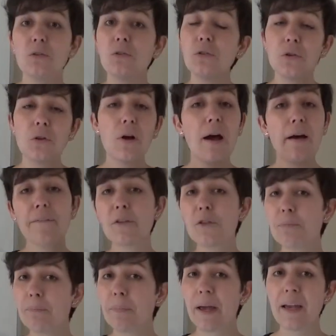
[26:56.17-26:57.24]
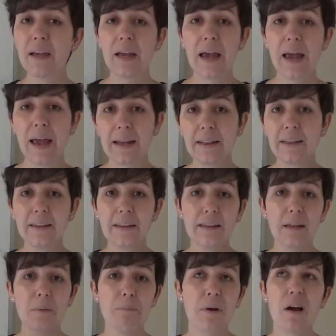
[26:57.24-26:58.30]
you don't have to pay
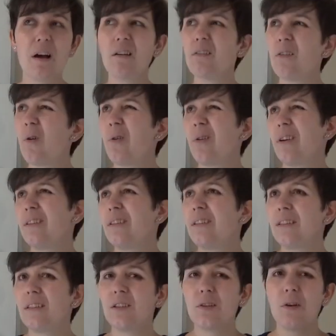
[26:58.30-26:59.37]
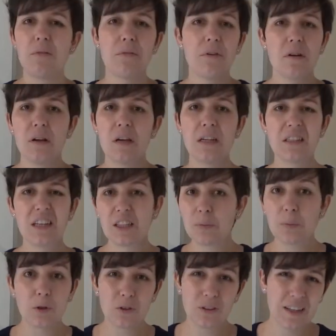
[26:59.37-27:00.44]
anything about or in terms of
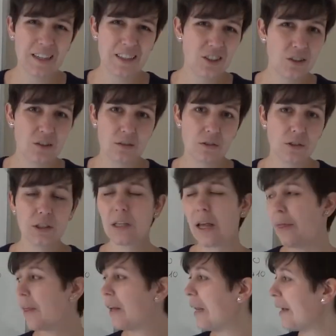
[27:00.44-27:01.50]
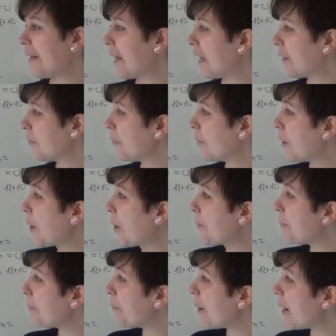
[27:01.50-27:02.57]
transportation or something like that.
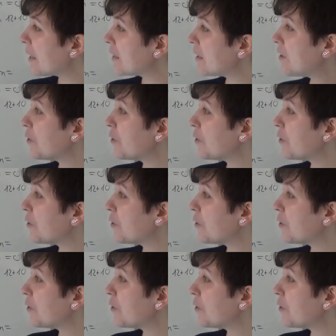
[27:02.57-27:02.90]
But if